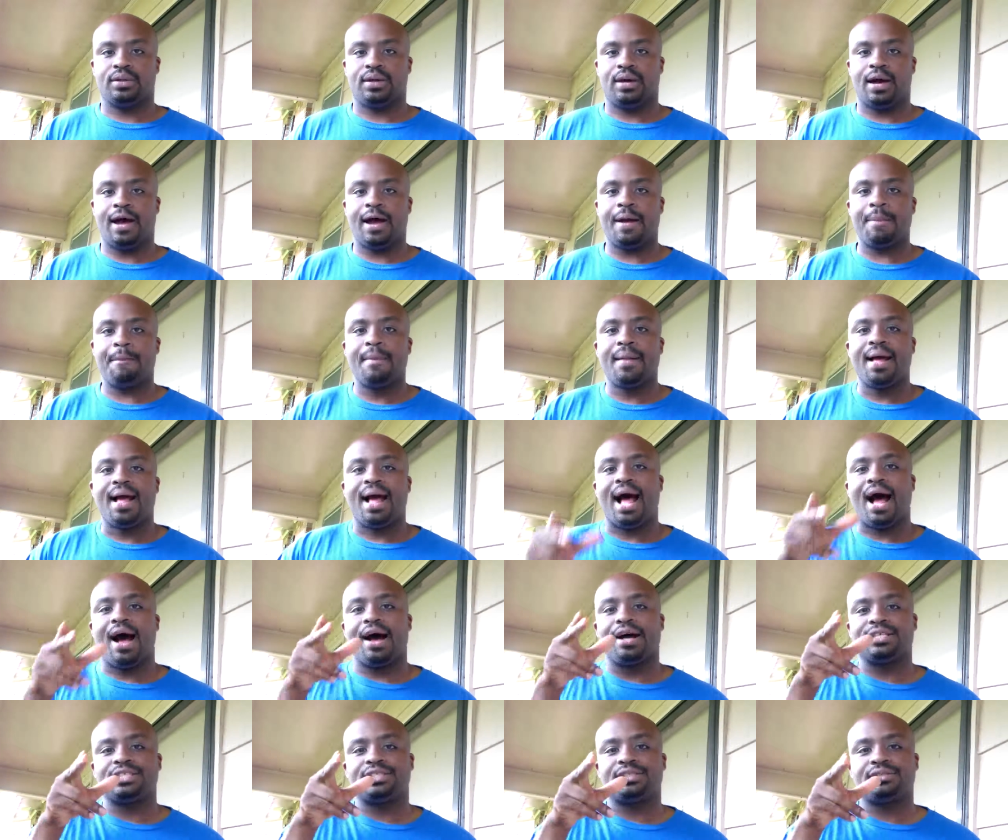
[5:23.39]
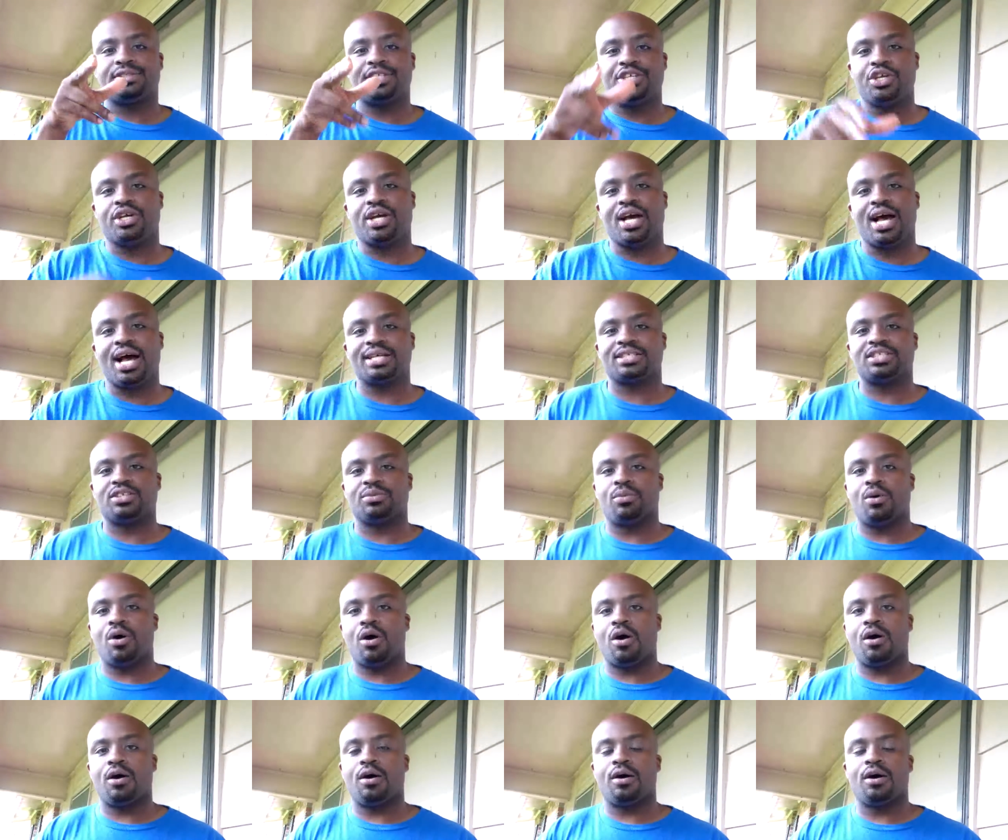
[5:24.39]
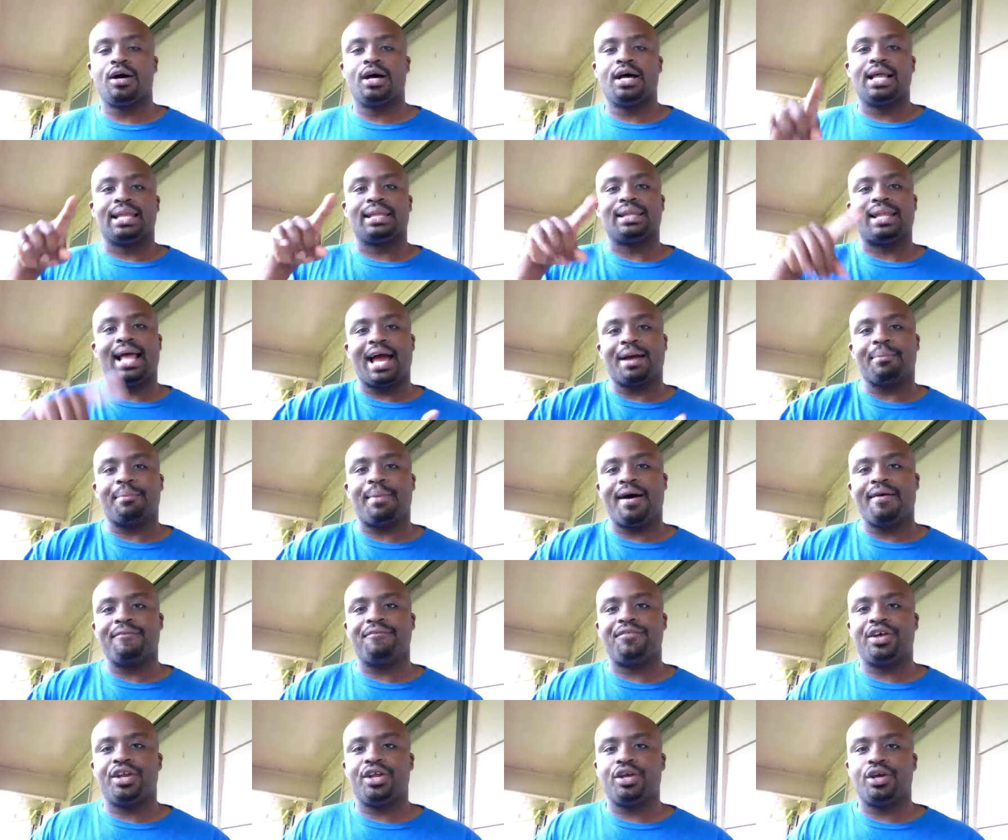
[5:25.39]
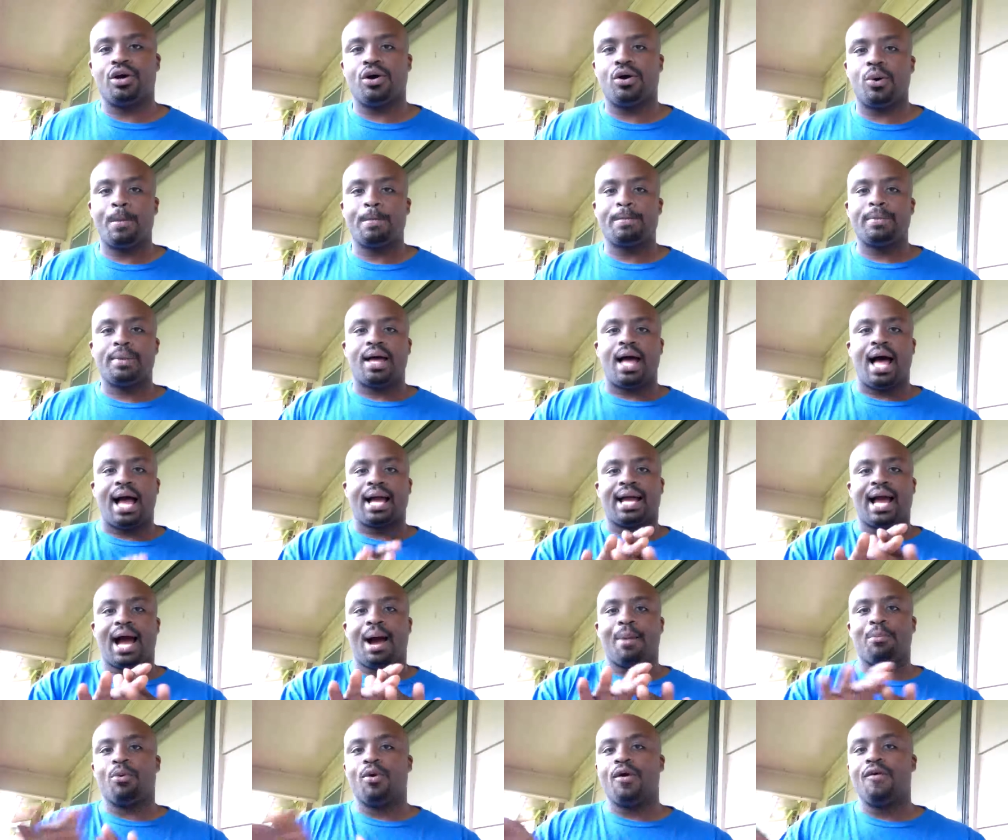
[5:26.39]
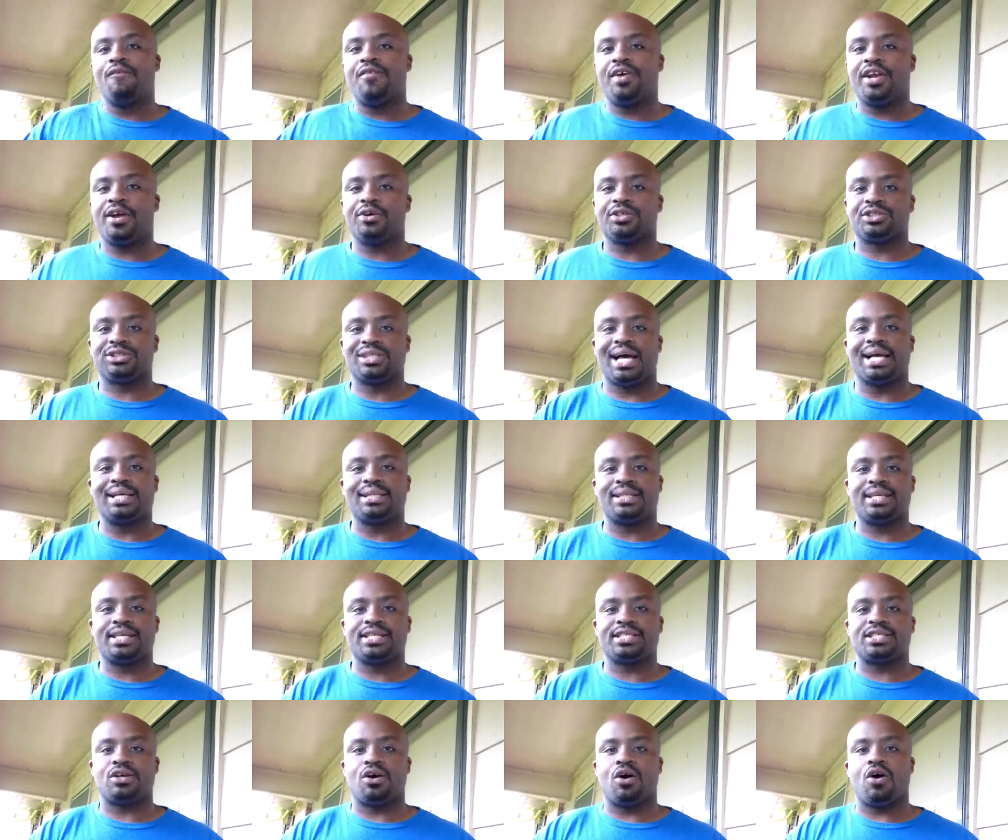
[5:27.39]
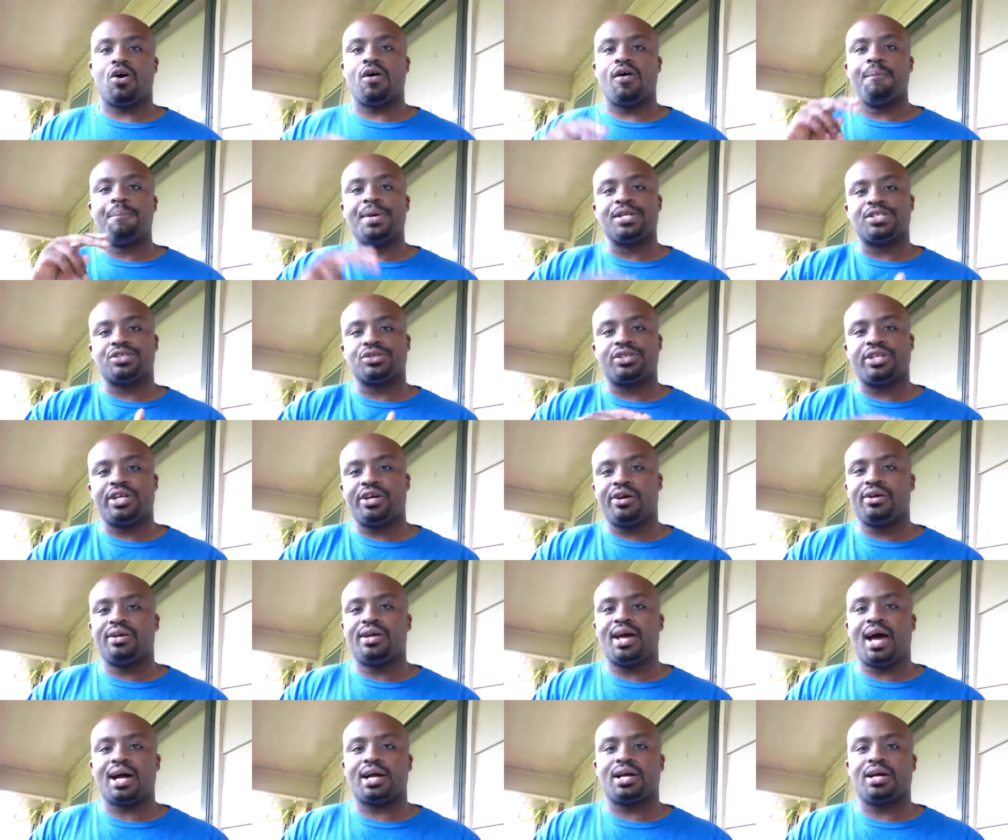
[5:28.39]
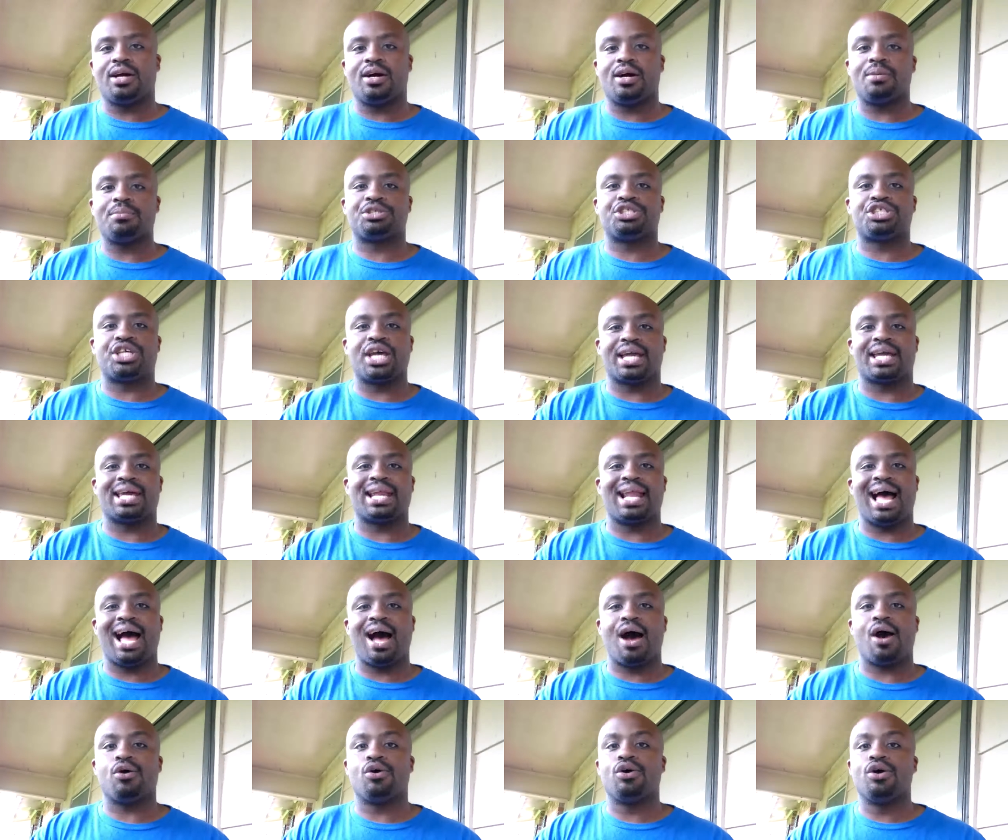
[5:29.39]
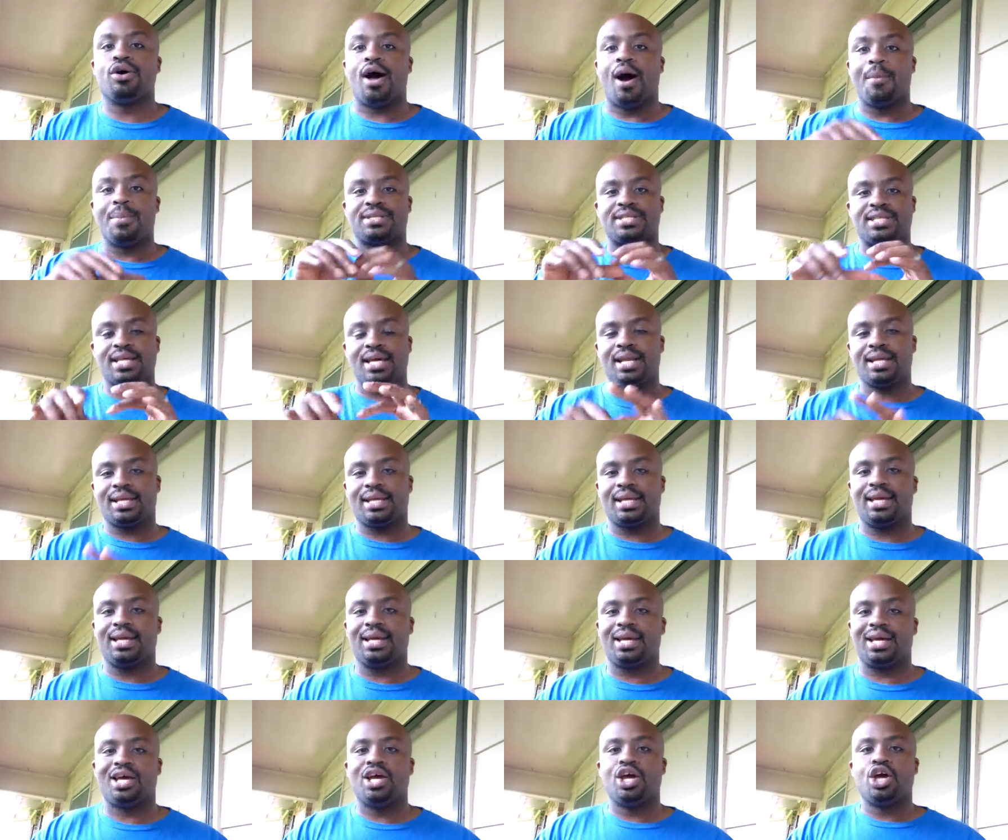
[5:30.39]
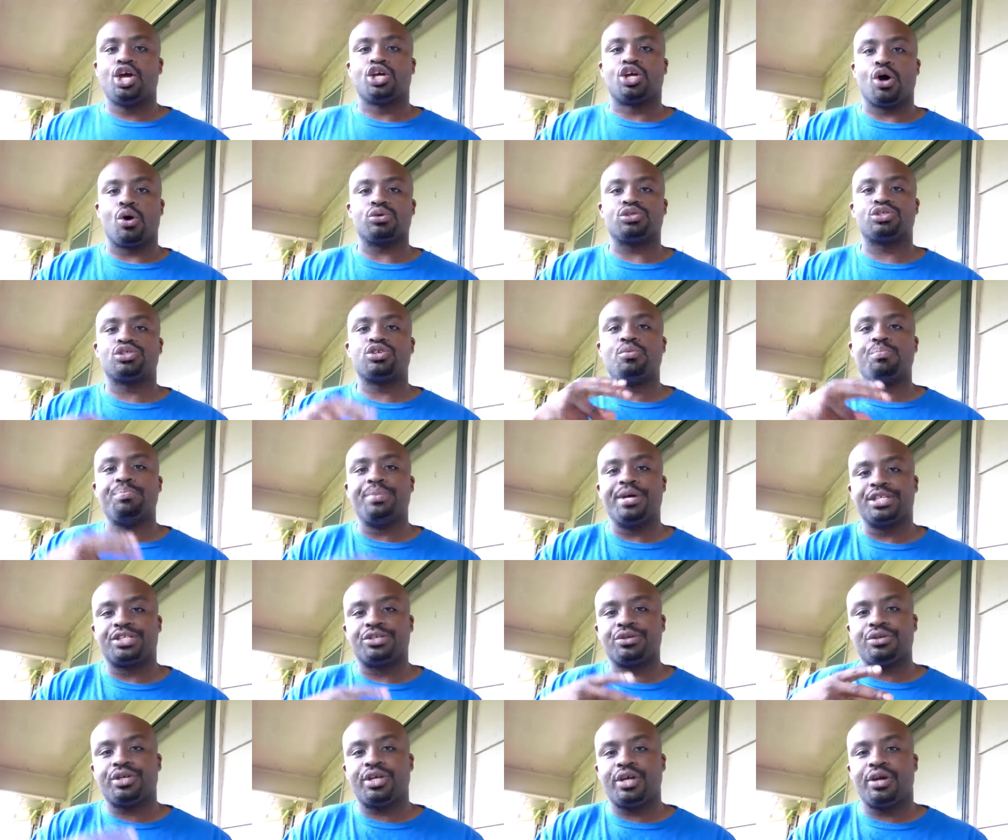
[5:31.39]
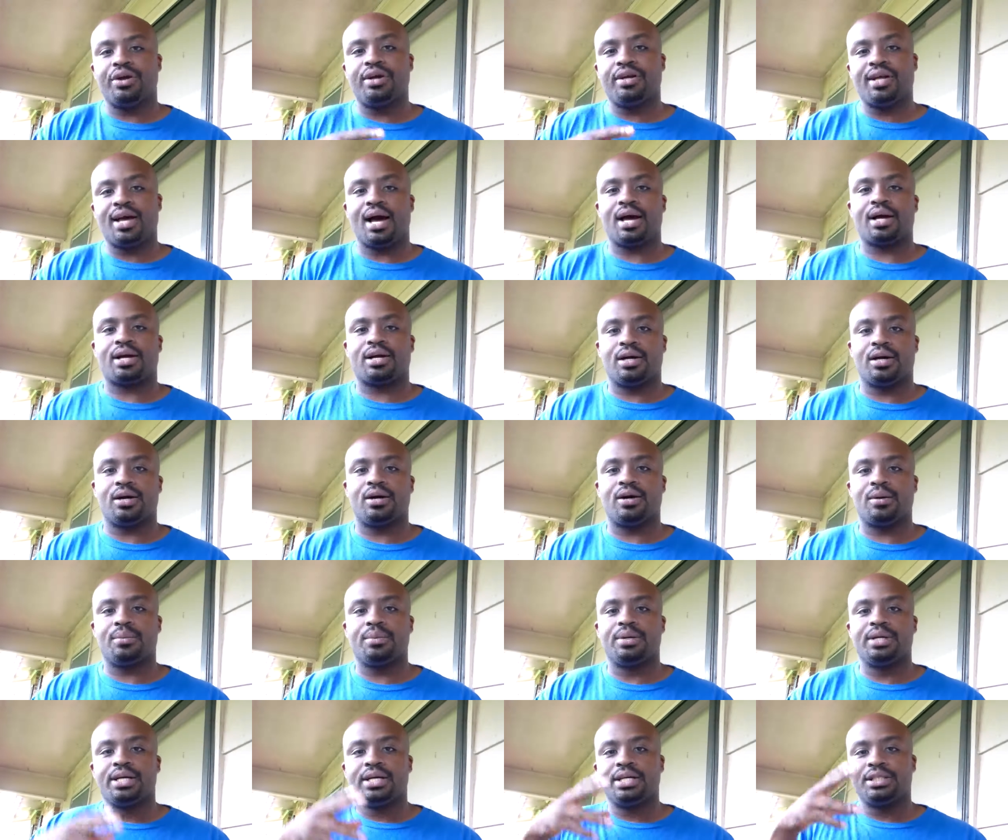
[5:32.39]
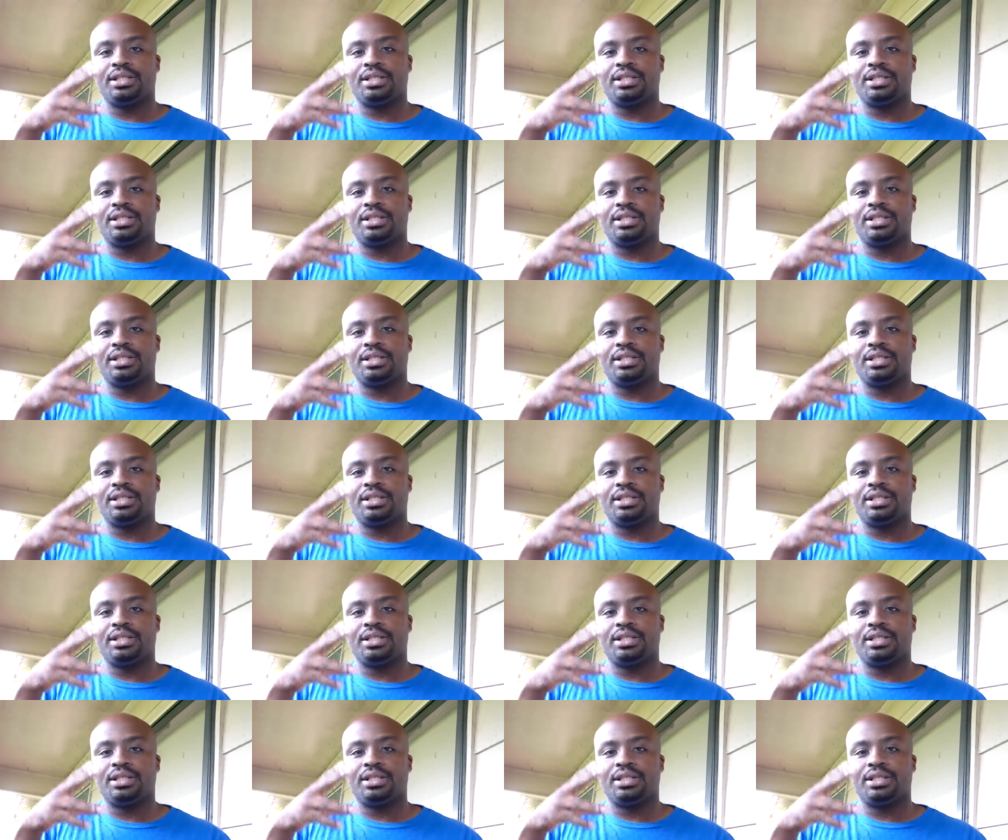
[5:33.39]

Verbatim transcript: Alright? I'll see you guys tomorrow. Like my video. I got more videos like this on MitchellDeering.com. Check it out. I'm going to say it again. Go to MitchellDeering.com.